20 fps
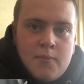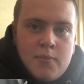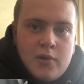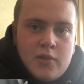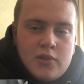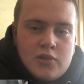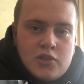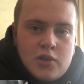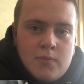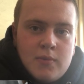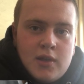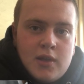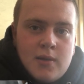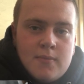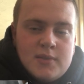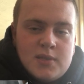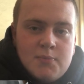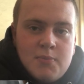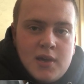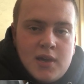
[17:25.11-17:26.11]
by the time they
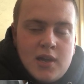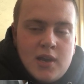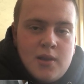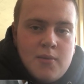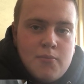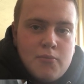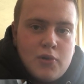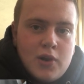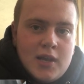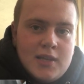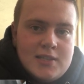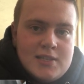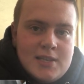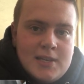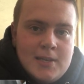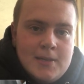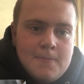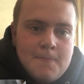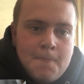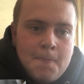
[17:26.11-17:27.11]
come to pick at number
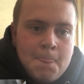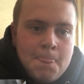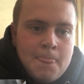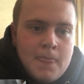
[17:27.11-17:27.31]
18.